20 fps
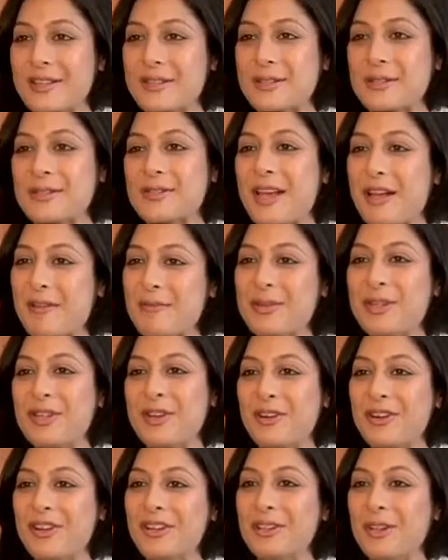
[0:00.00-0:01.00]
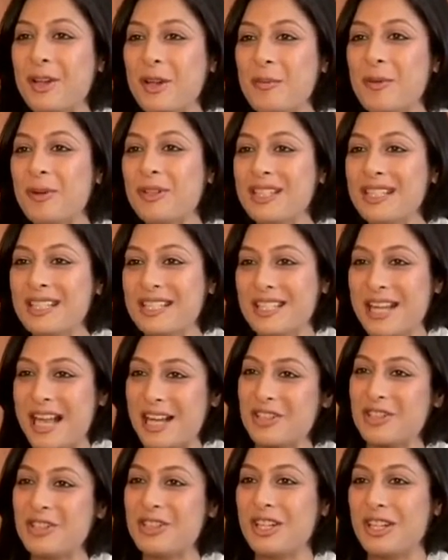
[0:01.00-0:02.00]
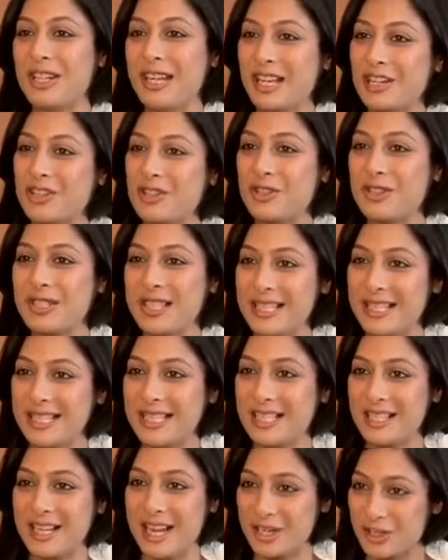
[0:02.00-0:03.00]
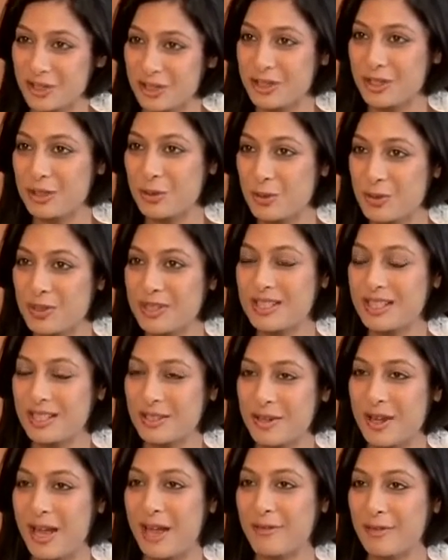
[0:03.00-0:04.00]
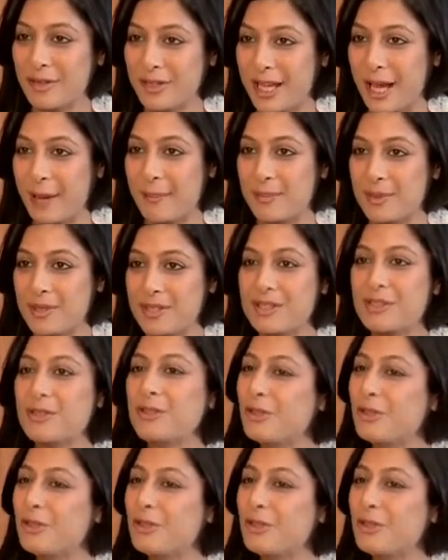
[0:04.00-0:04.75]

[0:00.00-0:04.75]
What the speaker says: So, sir, I've been hearing a lot about the international connections and the international students that you have on campus.